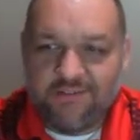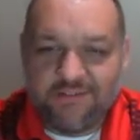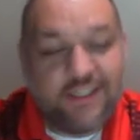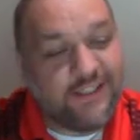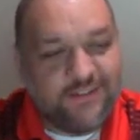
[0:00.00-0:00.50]

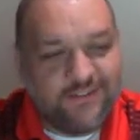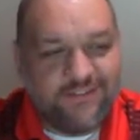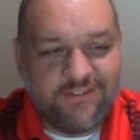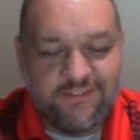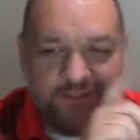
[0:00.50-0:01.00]

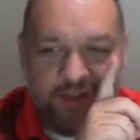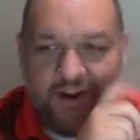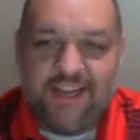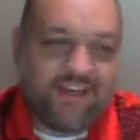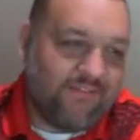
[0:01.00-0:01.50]
All
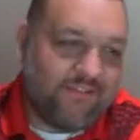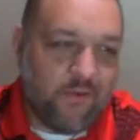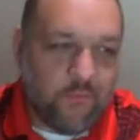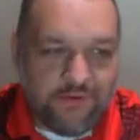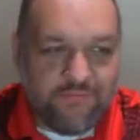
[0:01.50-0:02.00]
right, I've got
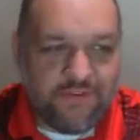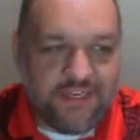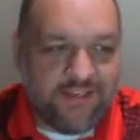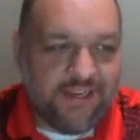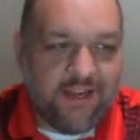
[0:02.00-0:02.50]
one feat
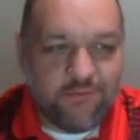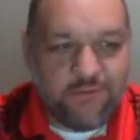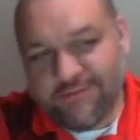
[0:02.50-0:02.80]
now.